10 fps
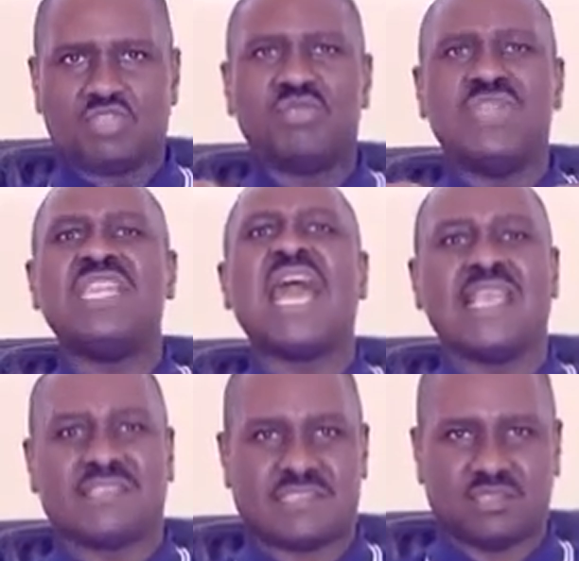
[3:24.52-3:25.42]
to be
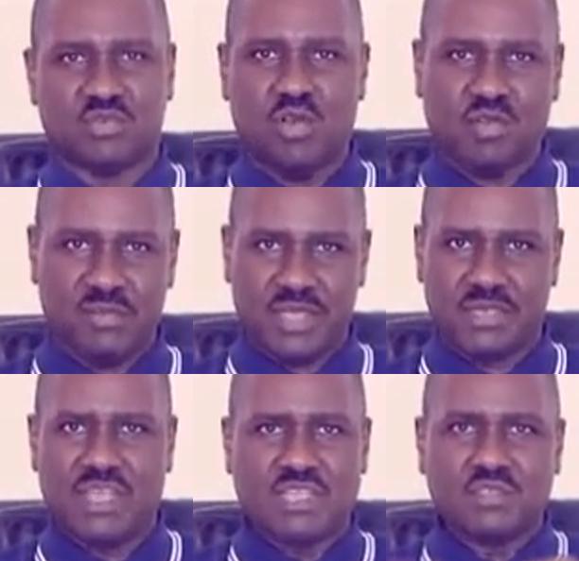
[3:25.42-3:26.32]
nice to all men,
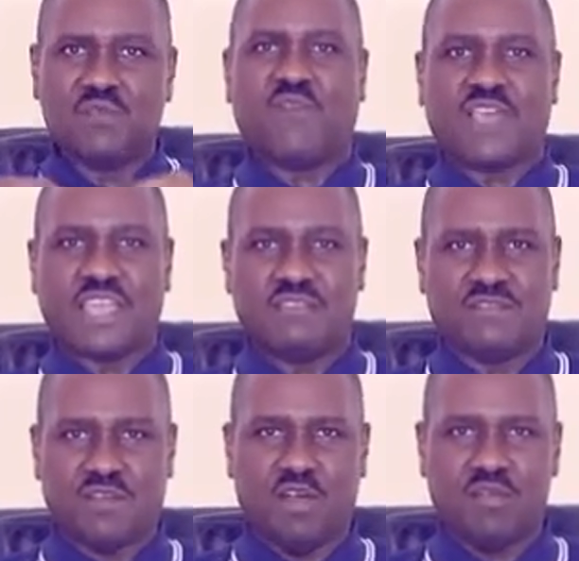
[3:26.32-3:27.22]
to forgive
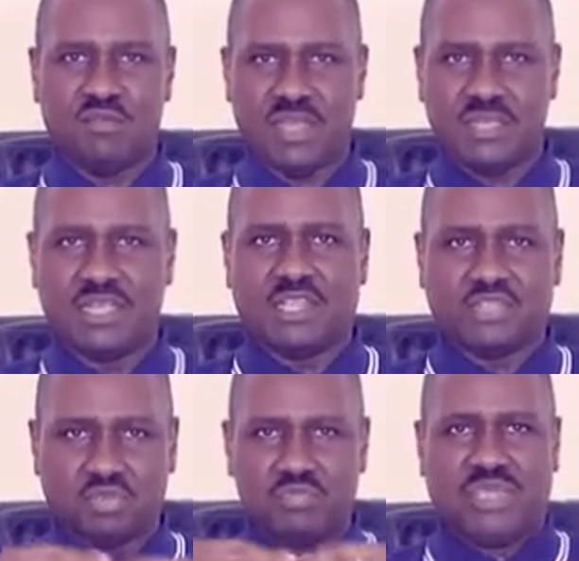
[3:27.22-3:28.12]
all men,
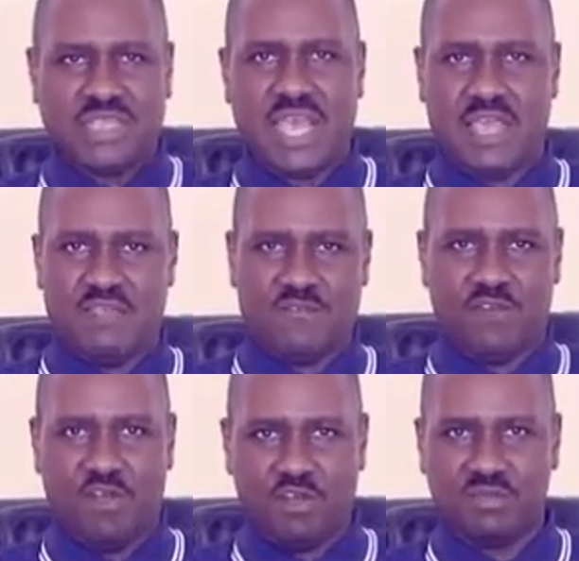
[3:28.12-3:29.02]
to be there for
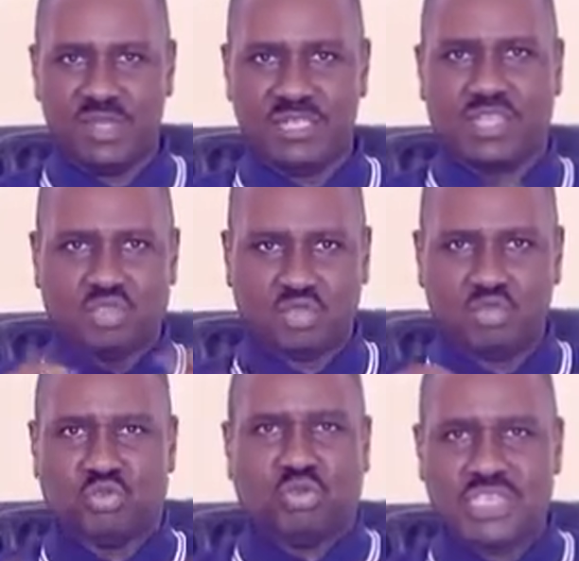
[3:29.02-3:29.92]
all men, to
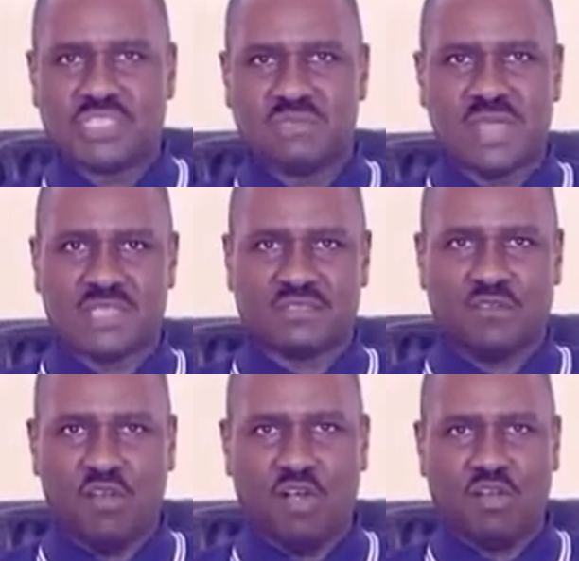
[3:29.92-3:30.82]
do his best
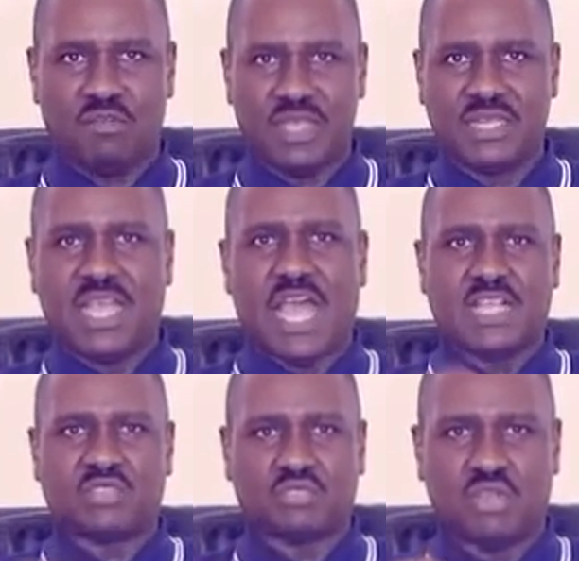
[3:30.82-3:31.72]
for all men,
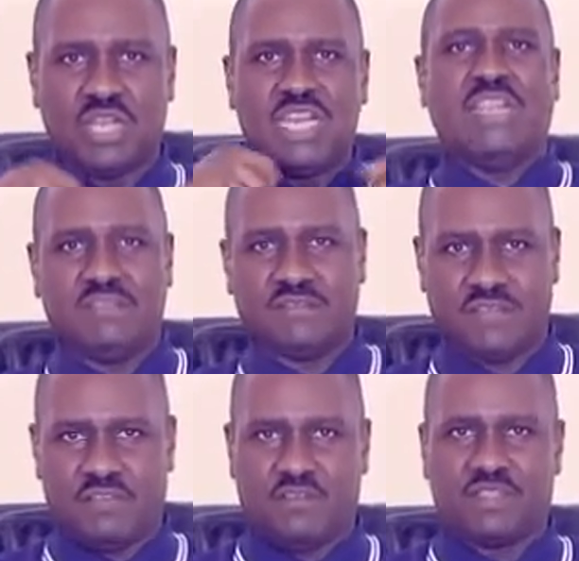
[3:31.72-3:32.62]
and to live
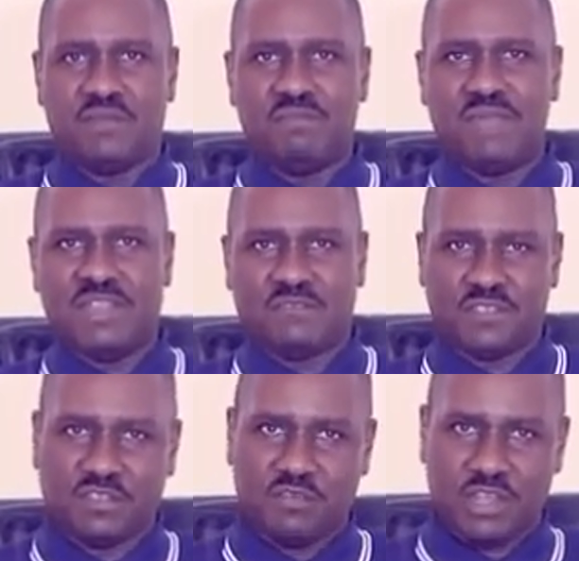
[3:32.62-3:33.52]
for the
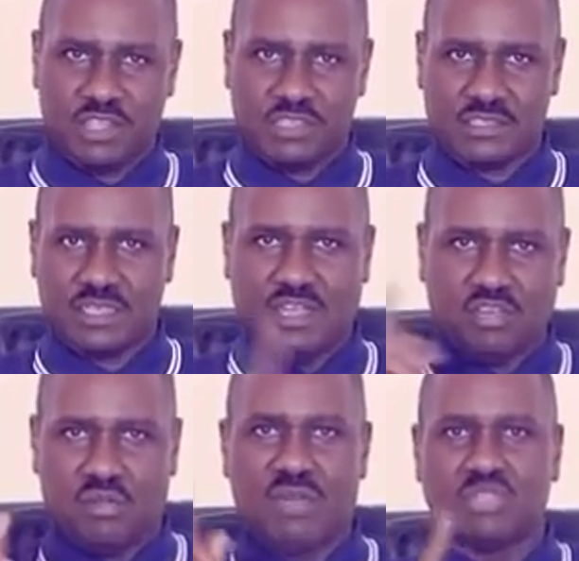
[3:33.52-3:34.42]
benefit of others.
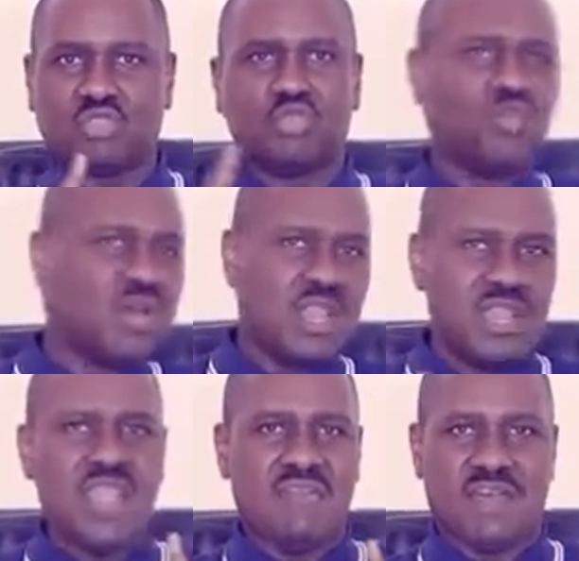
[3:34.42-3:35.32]
Number two,
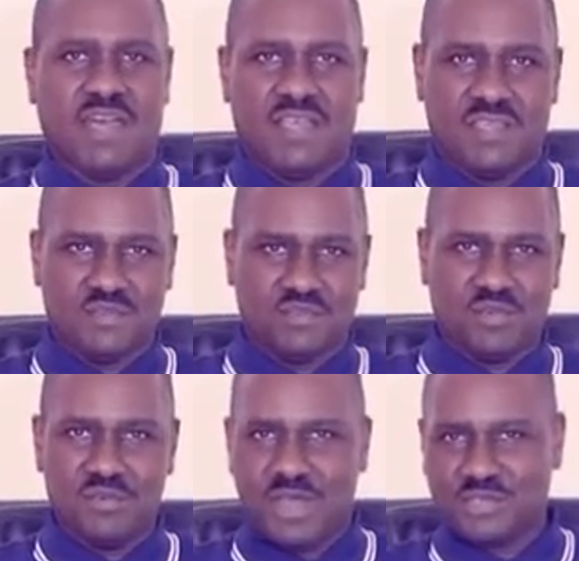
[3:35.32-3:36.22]
never to
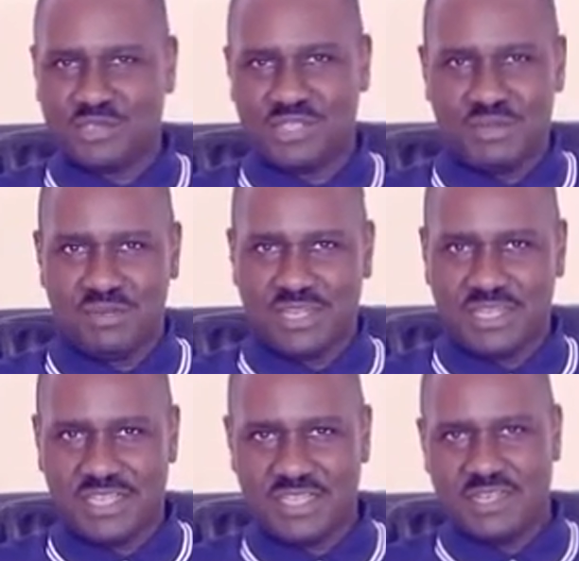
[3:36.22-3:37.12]
go back to Germany
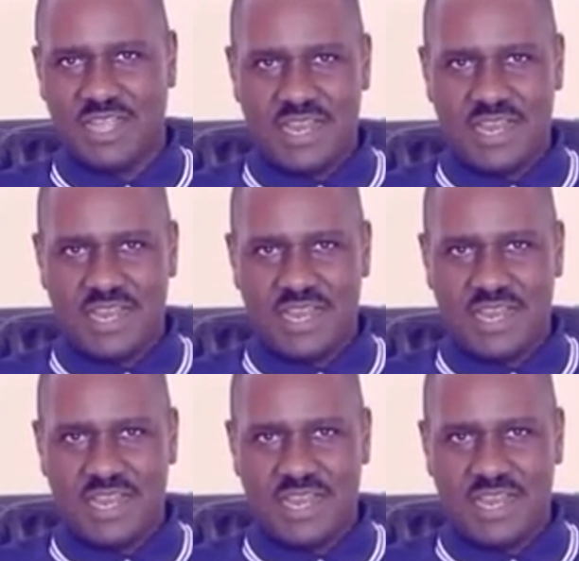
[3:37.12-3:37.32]
again.